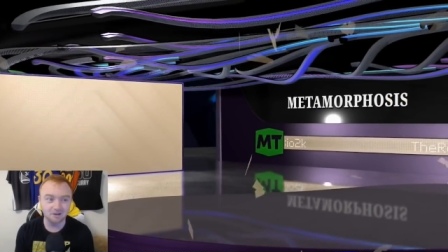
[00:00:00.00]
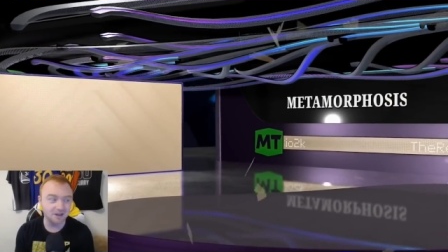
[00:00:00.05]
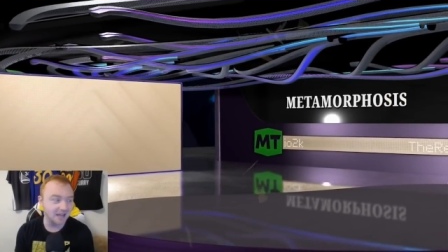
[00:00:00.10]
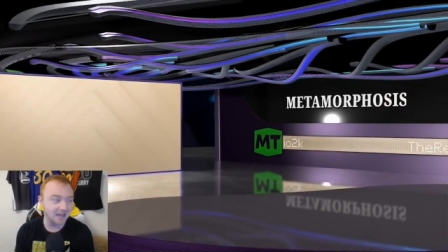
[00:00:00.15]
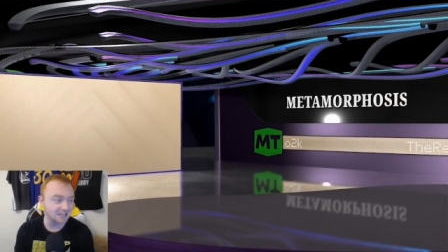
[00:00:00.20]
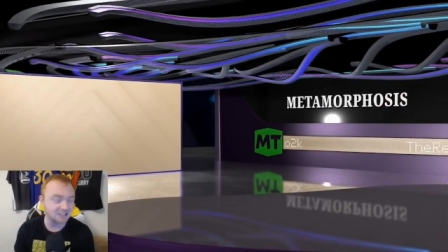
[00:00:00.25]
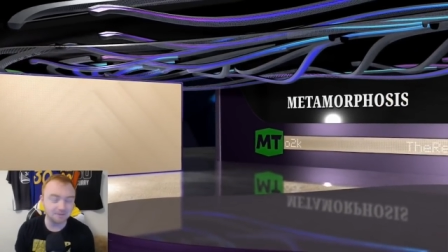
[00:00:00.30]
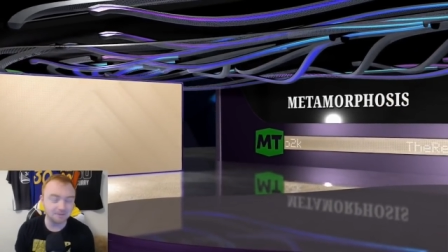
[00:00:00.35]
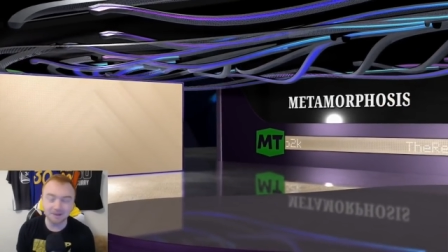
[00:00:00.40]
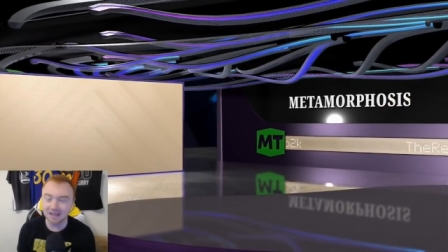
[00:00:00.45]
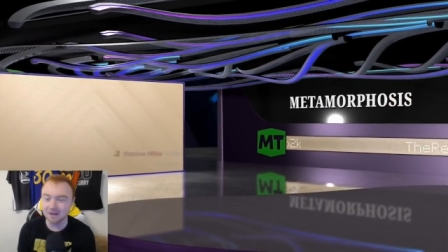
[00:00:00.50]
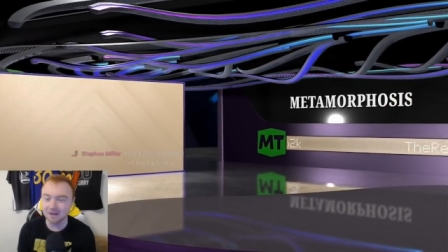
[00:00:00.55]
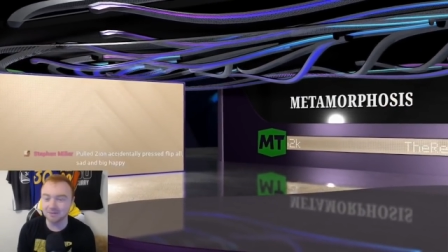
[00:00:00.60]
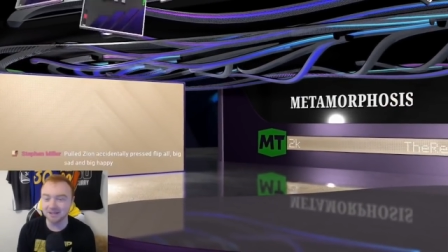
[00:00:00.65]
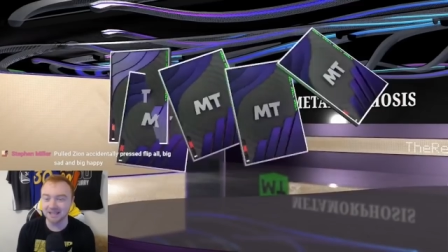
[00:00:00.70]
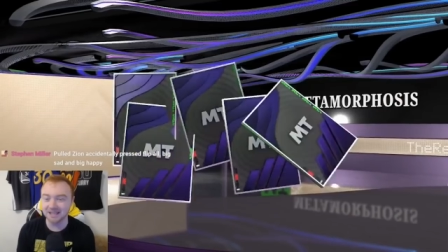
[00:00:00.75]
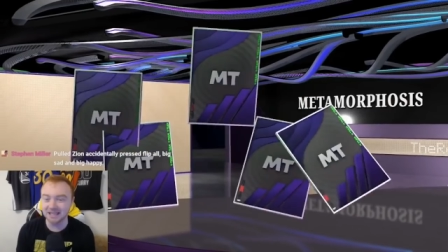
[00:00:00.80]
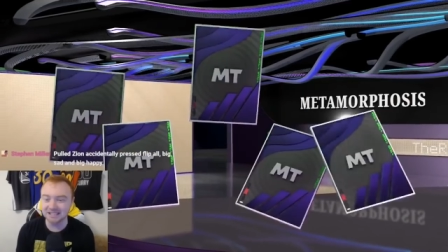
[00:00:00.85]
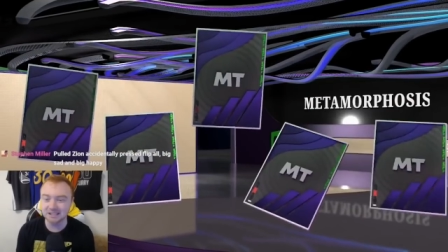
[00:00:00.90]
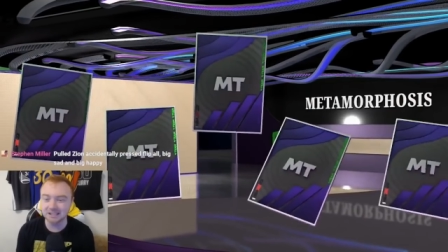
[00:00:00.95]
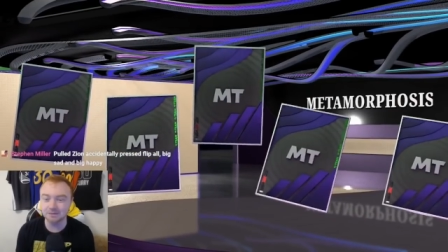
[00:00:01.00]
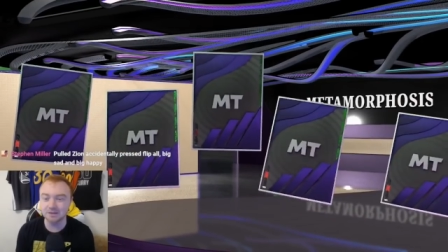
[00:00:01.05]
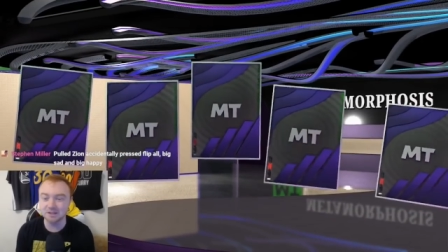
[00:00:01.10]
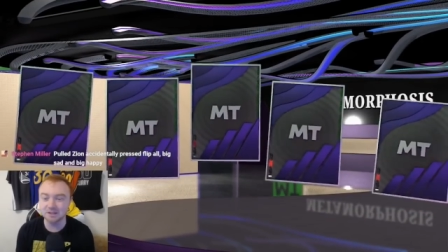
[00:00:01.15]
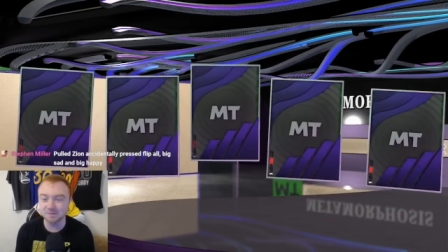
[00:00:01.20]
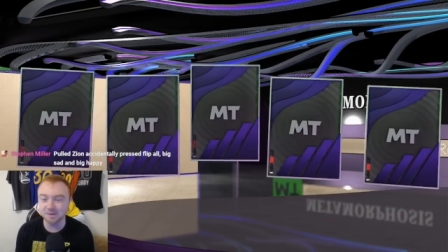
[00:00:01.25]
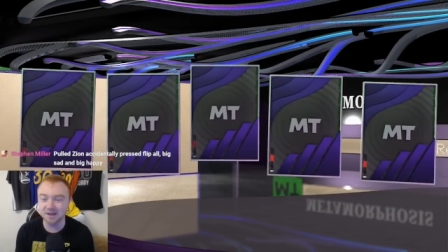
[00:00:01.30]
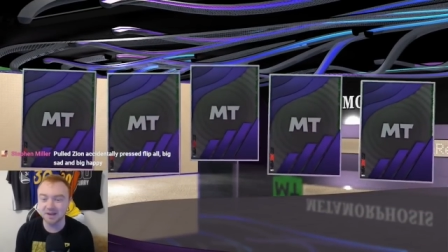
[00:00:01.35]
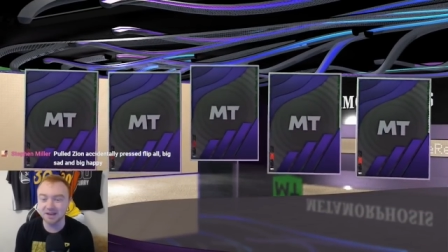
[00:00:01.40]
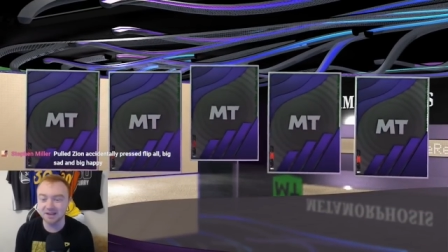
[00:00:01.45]
actually being able to get some of these
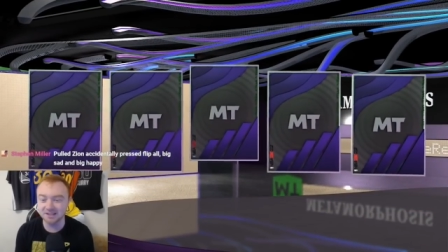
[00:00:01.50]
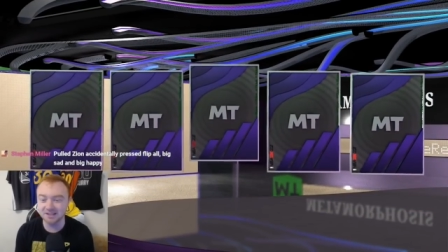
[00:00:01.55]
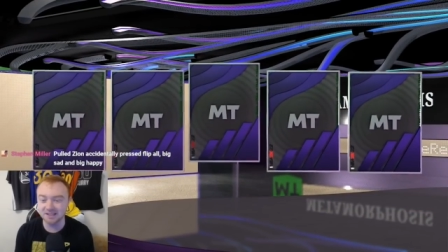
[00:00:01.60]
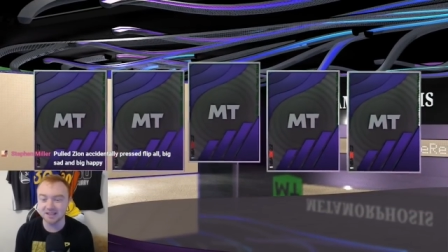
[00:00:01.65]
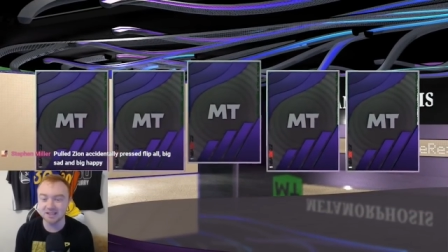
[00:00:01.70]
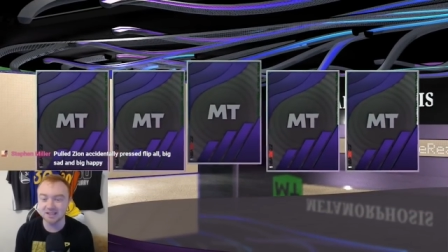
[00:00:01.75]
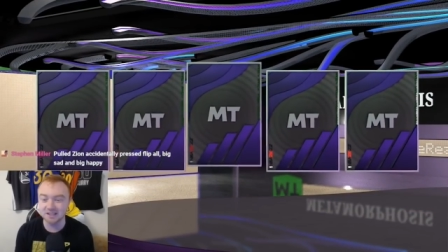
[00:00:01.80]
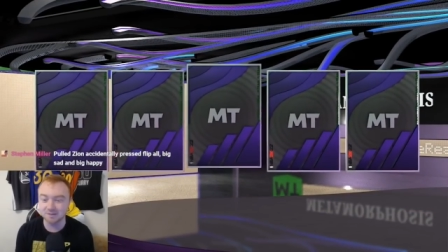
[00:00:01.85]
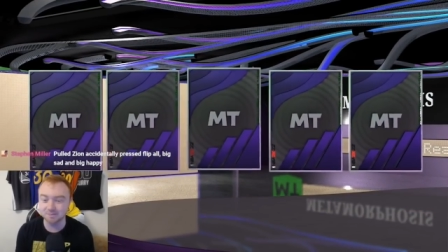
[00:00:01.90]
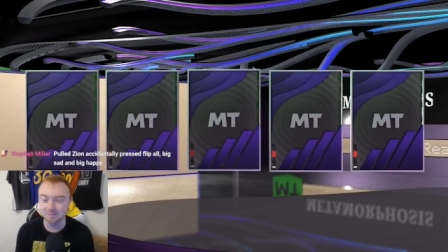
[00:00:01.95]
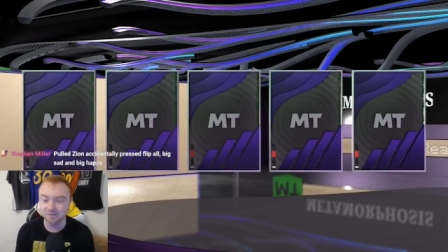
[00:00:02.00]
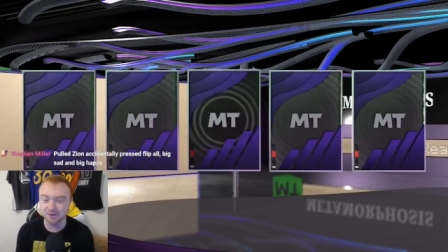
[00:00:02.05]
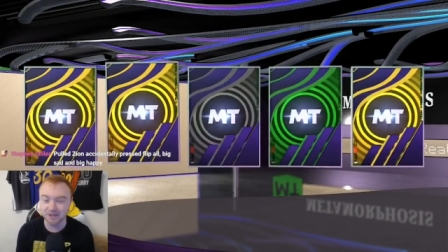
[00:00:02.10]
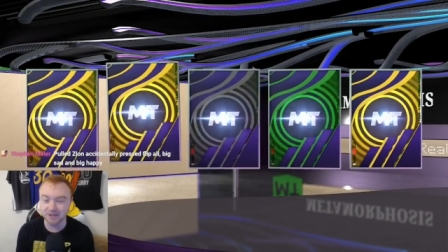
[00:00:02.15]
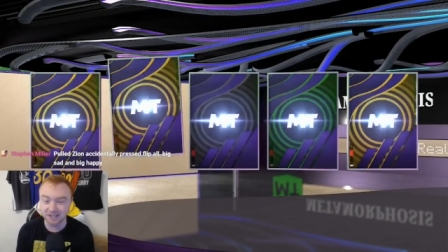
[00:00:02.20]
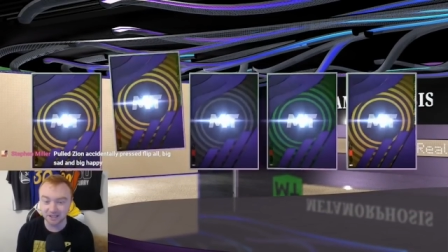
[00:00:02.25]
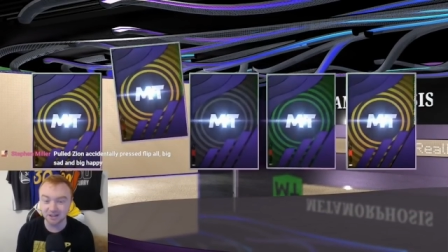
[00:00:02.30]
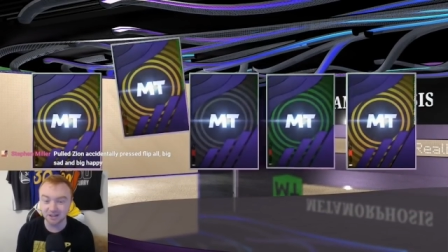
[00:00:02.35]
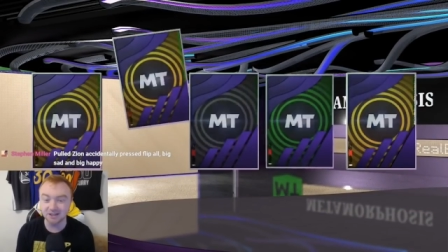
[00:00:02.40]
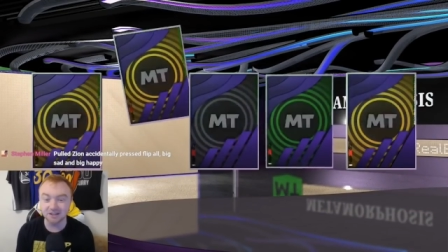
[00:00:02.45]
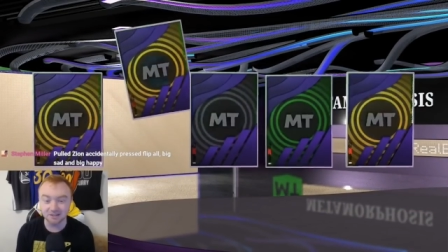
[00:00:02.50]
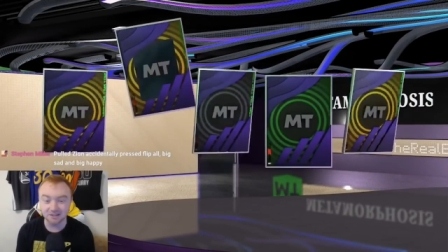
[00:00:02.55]
players is pretty good.